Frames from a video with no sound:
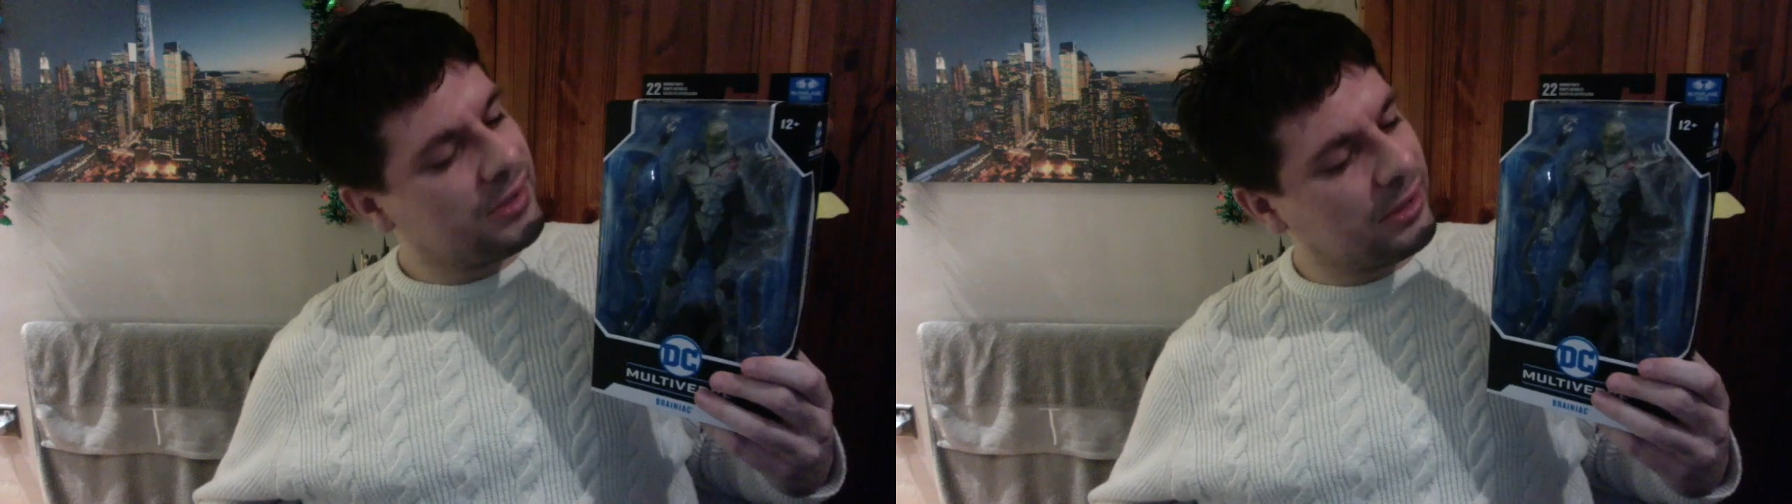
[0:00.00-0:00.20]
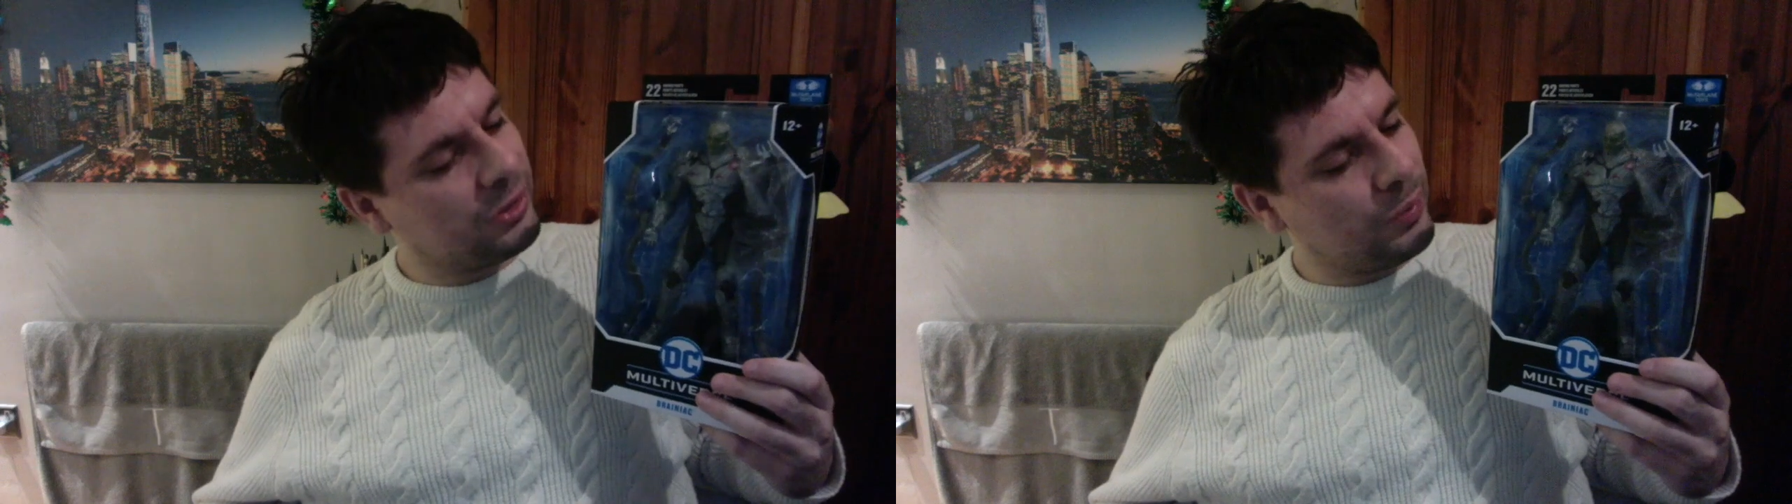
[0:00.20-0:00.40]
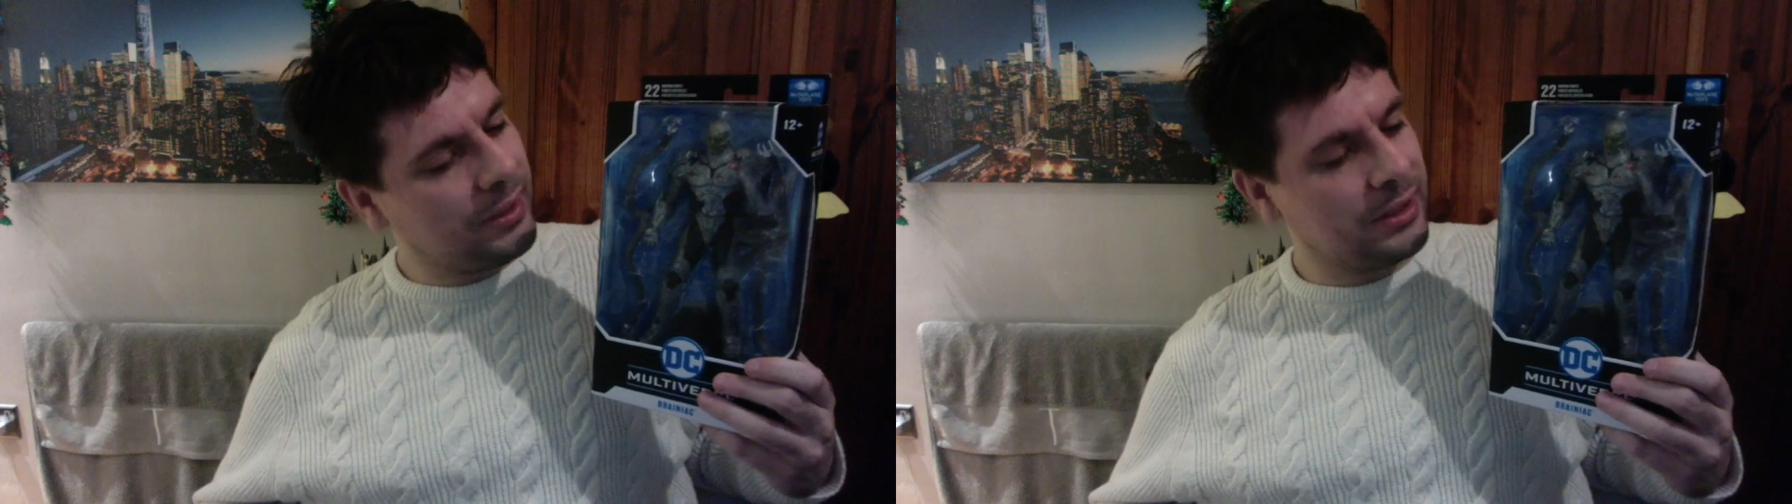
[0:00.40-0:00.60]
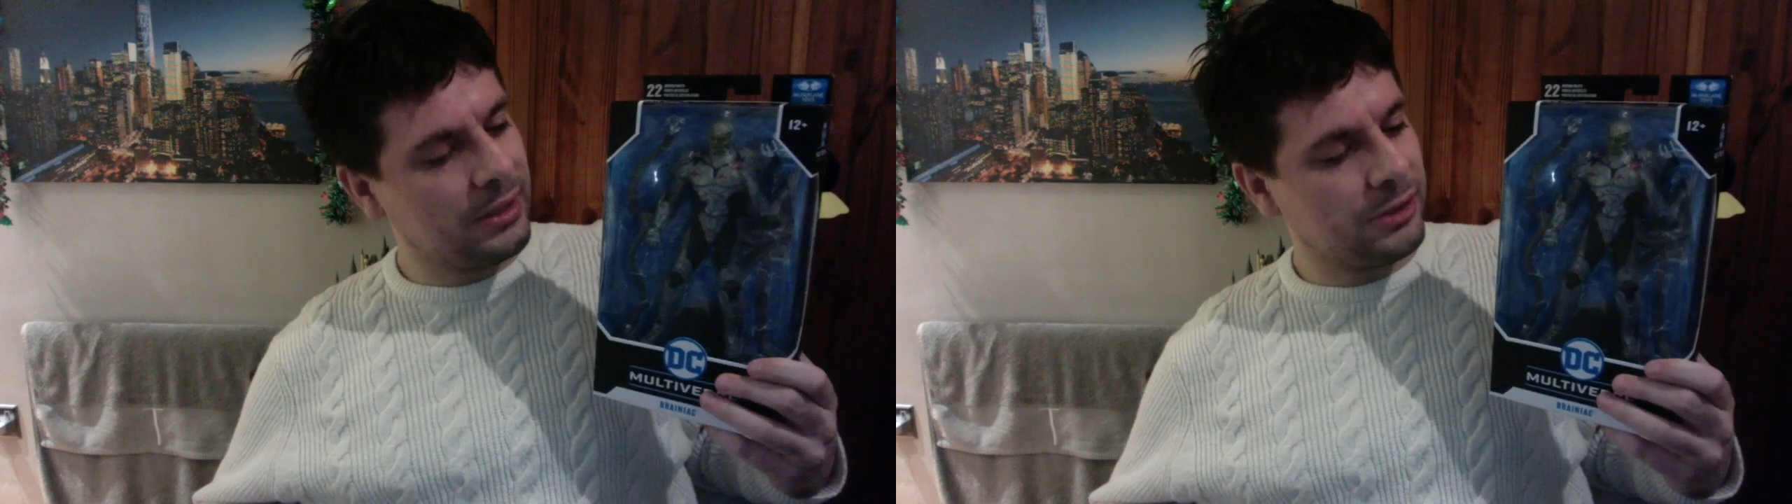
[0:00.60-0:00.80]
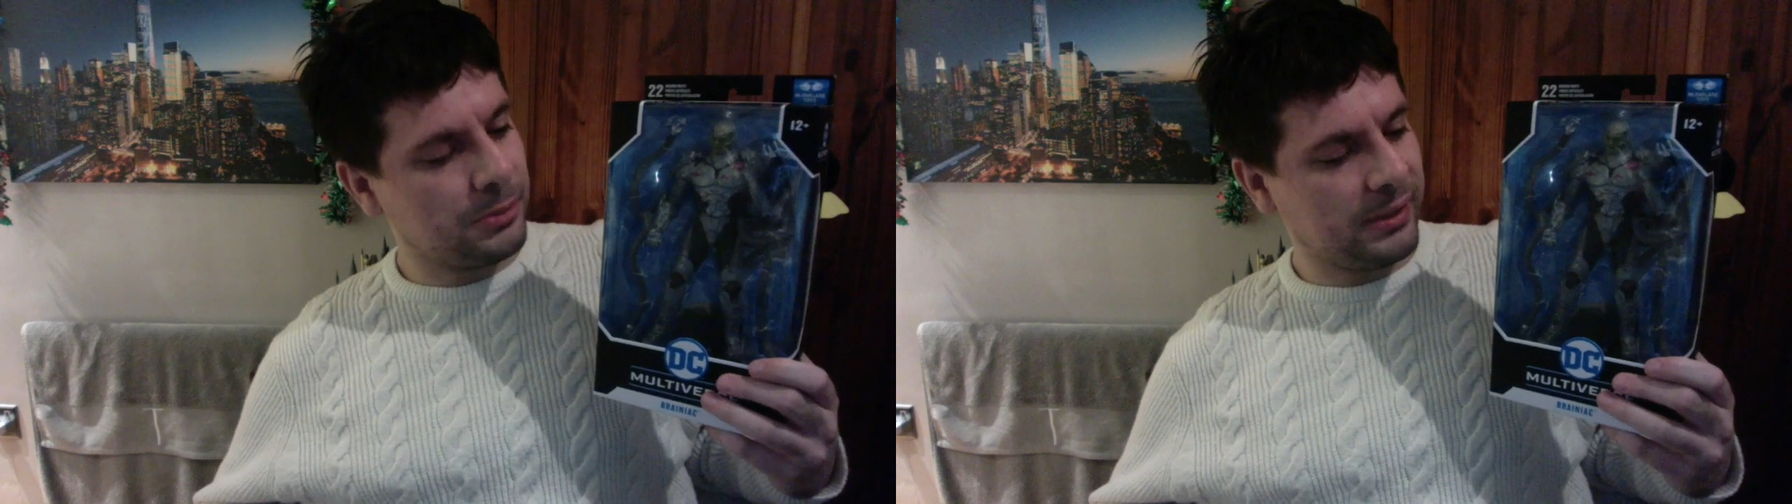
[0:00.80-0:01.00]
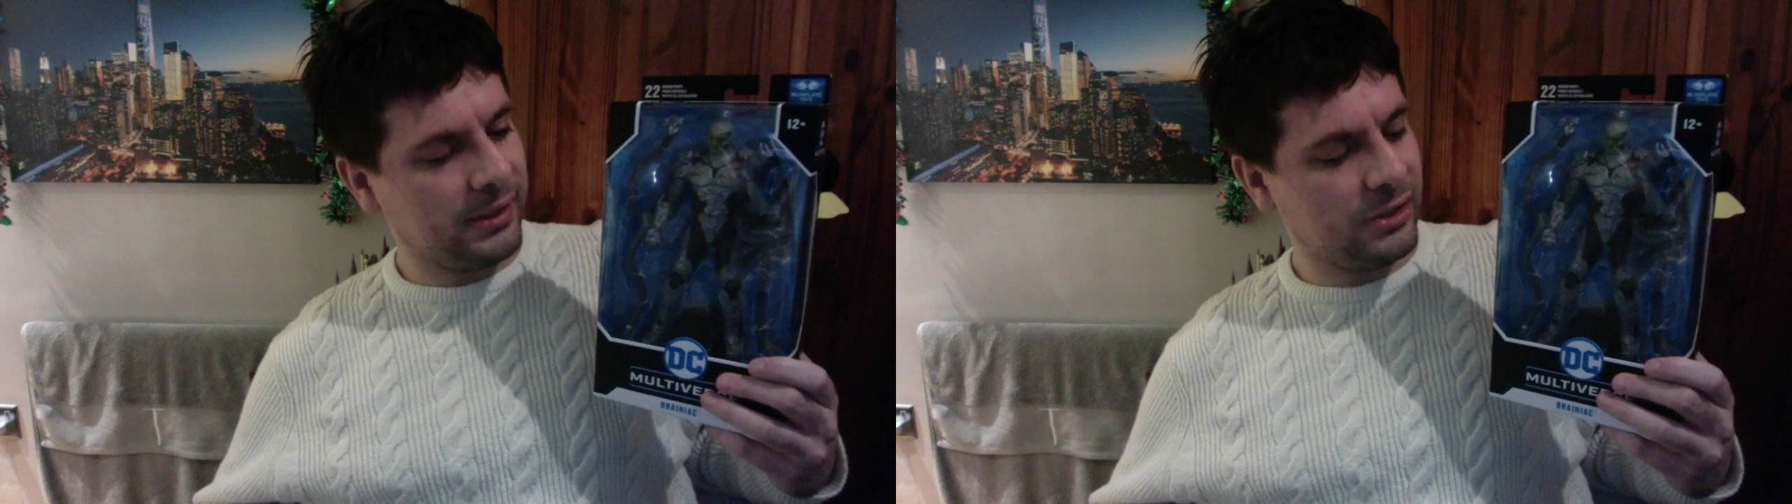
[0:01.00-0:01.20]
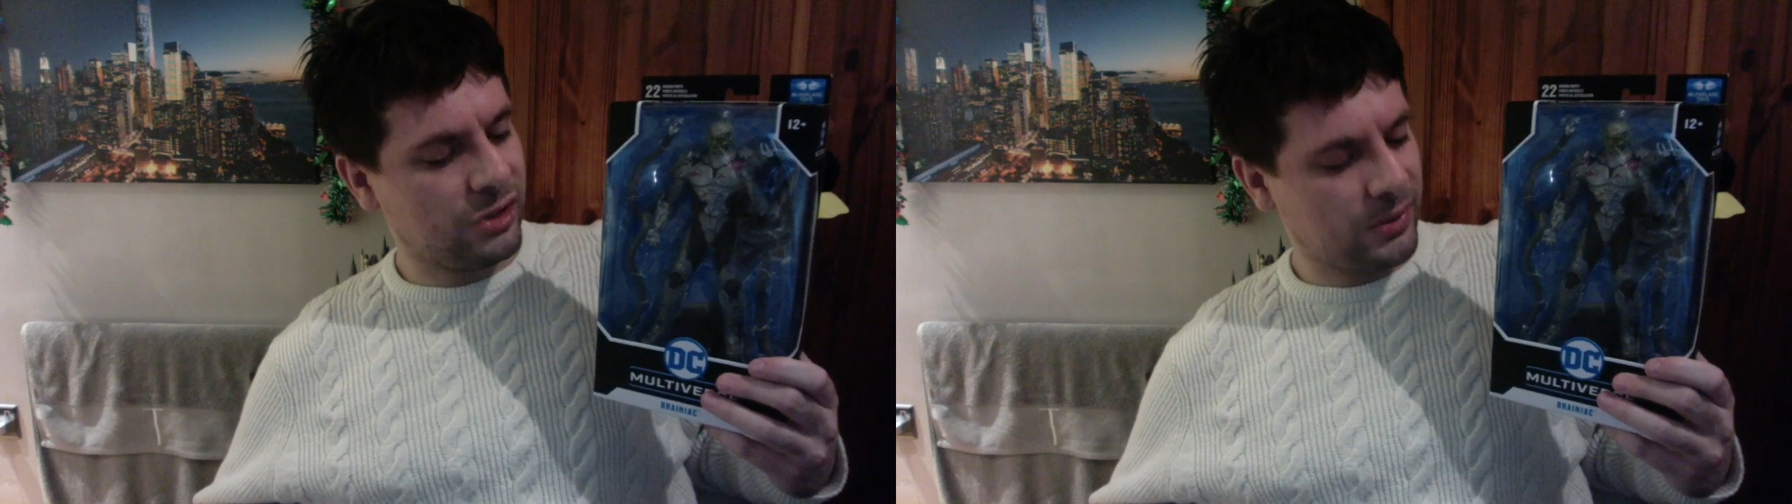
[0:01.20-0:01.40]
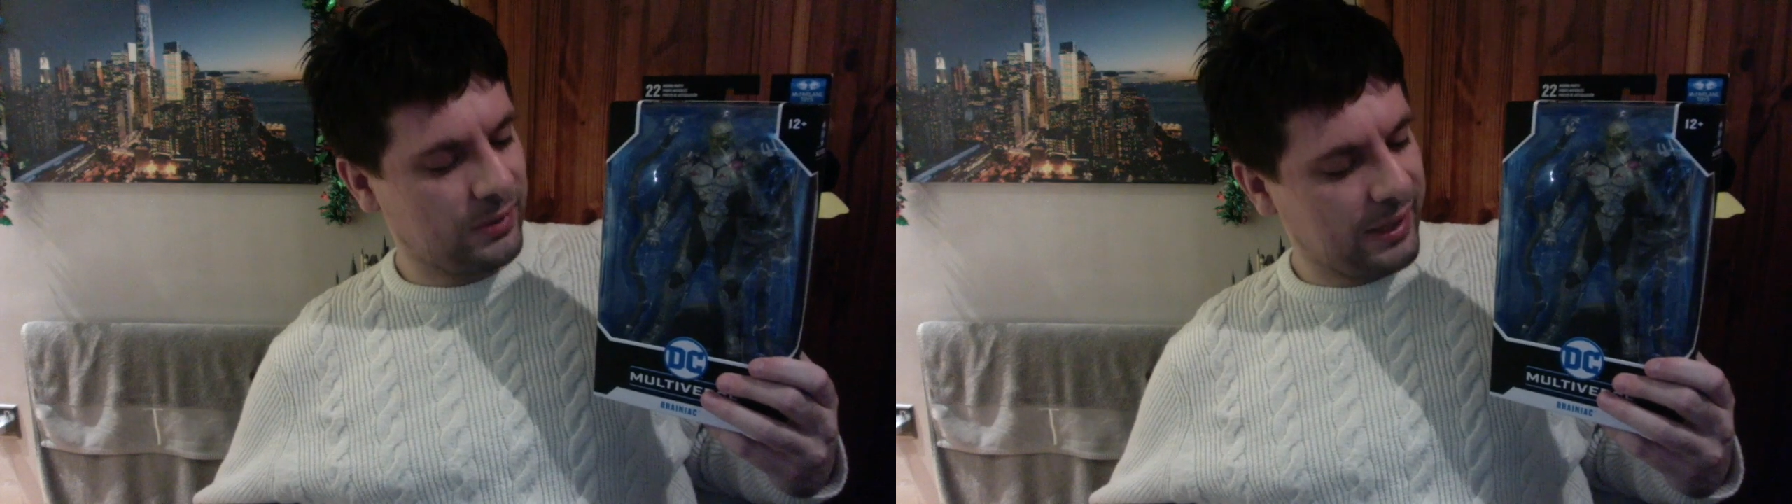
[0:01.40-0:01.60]
nice window display
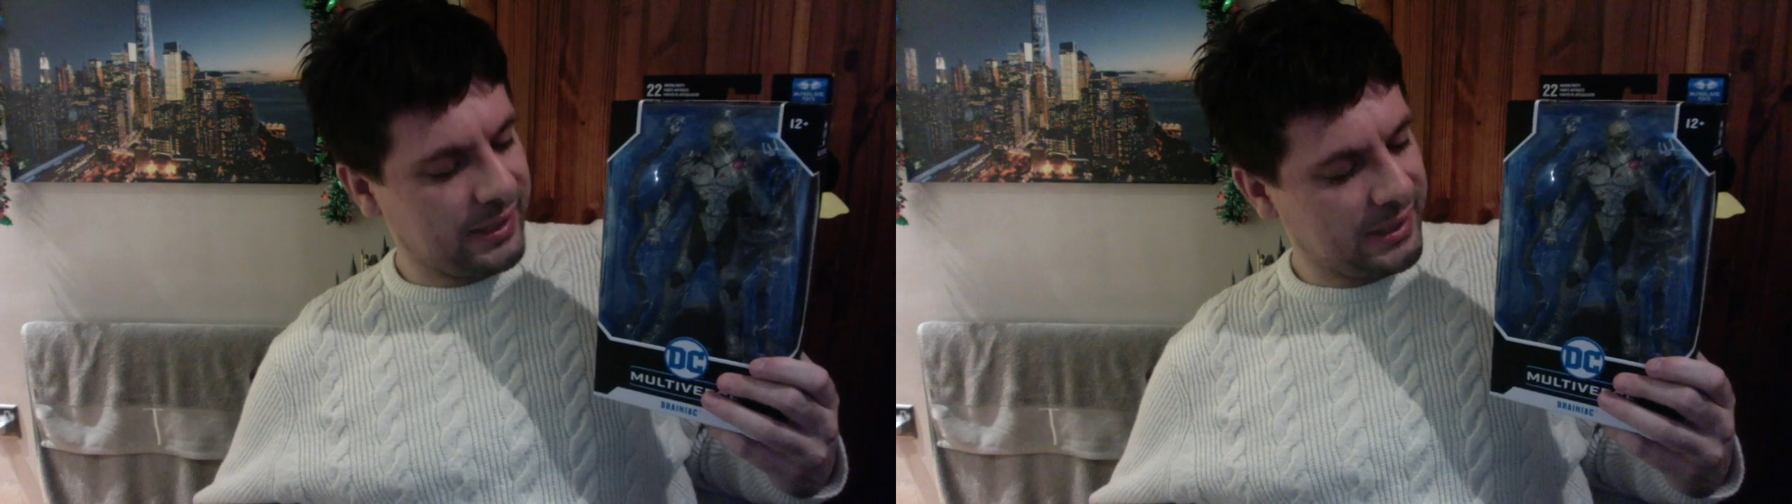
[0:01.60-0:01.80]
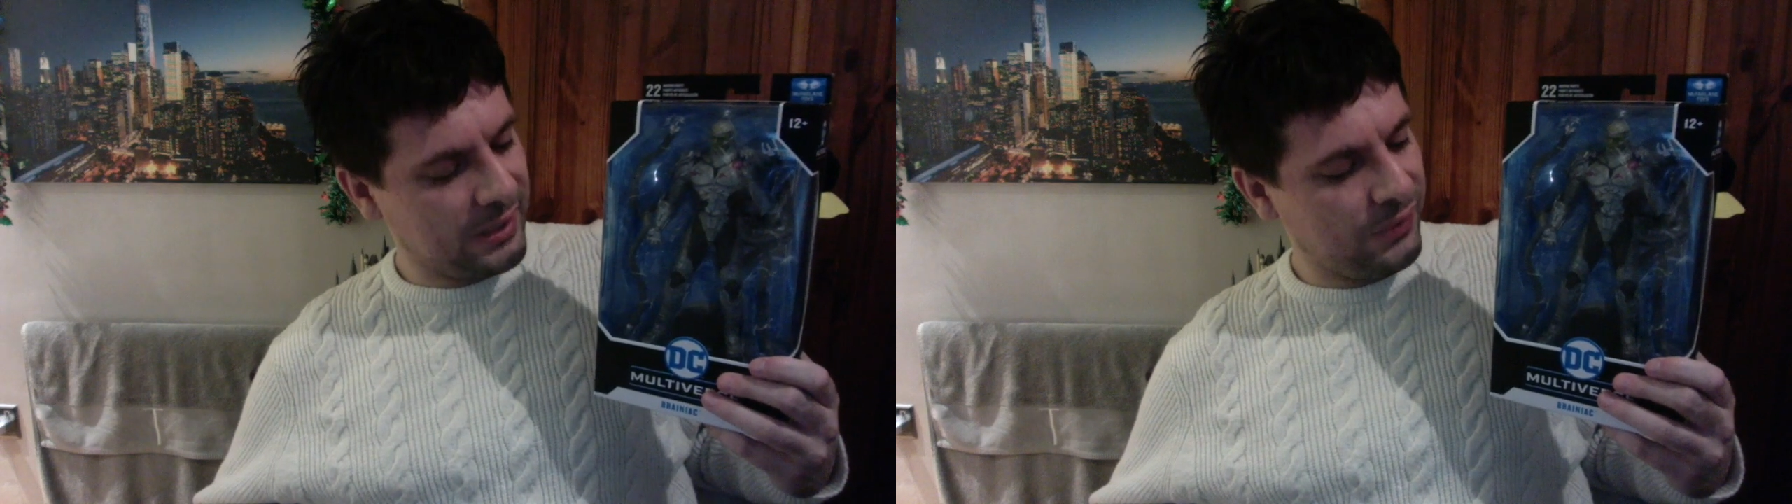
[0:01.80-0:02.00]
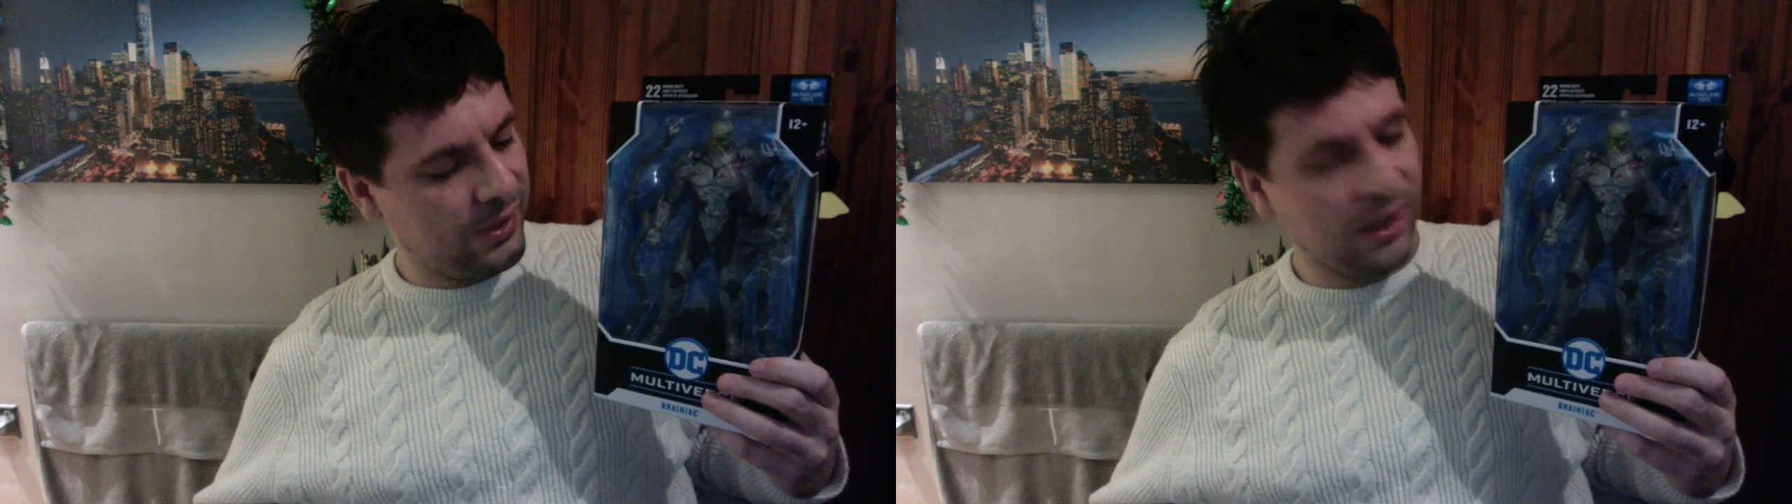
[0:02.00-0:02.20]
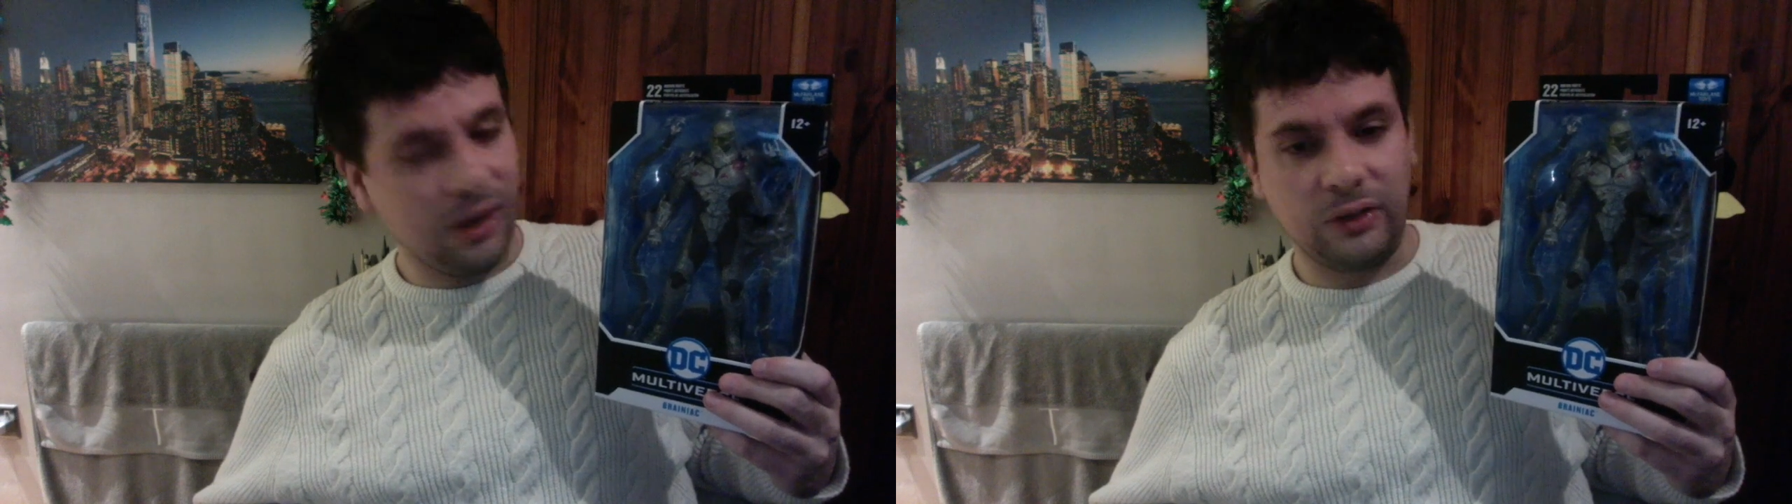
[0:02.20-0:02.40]
showcasing the figure